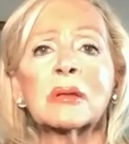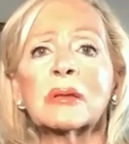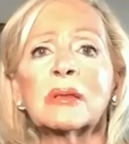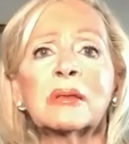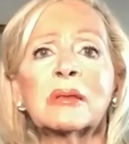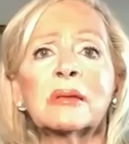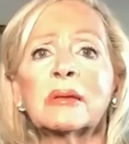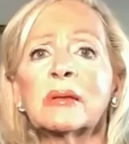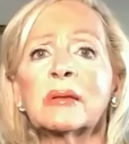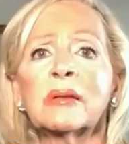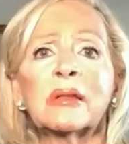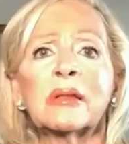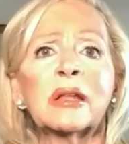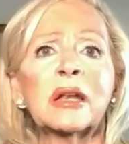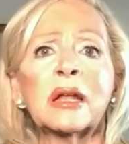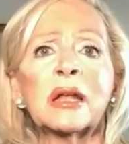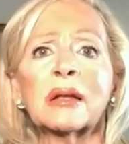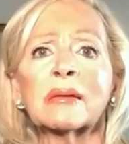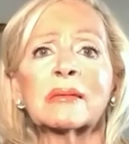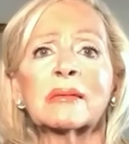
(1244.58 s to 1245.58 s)
the
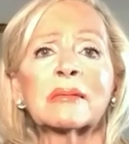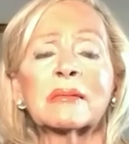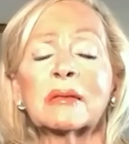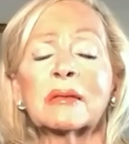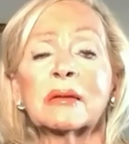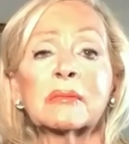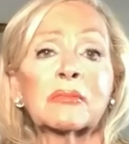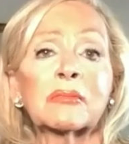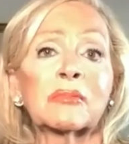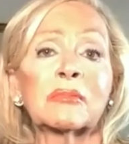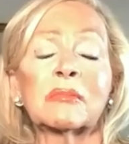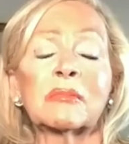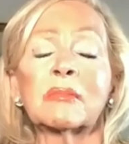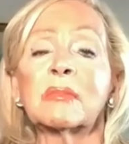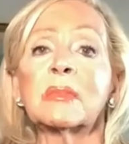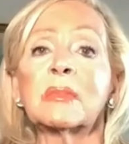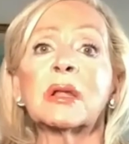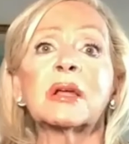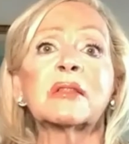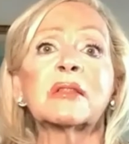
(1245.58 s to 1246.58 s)

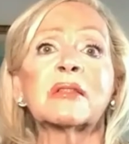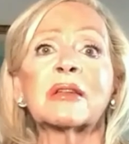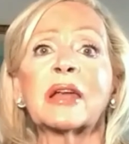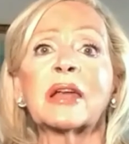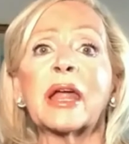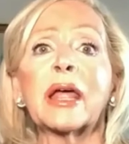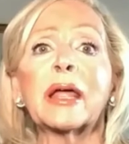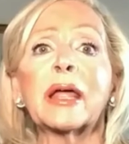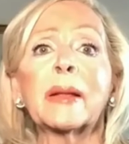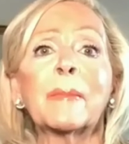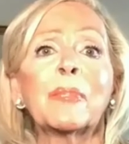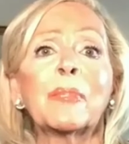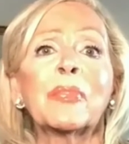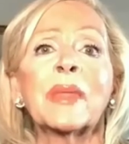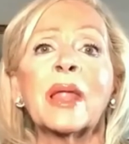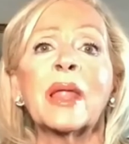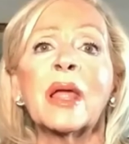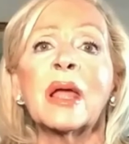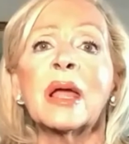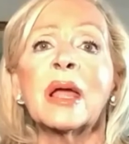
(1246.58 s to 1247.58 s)
9th day,
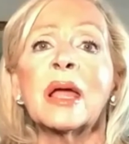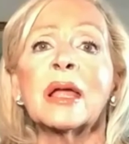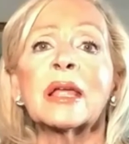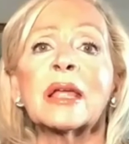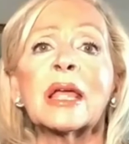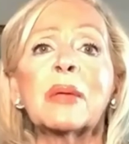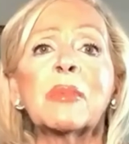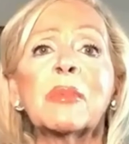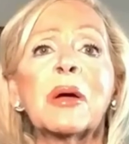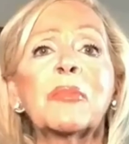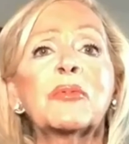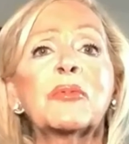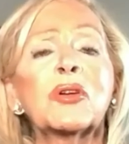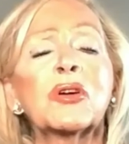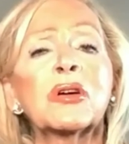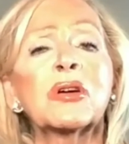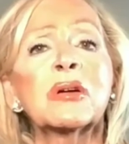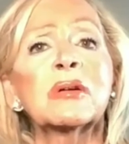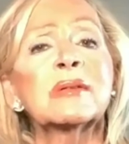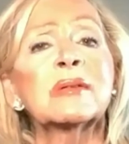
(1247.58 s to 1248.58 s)
came up to
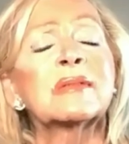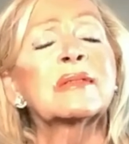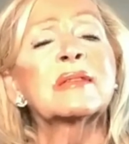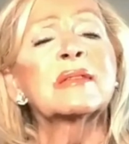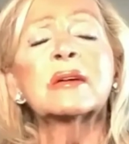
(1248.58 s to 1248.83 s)
her and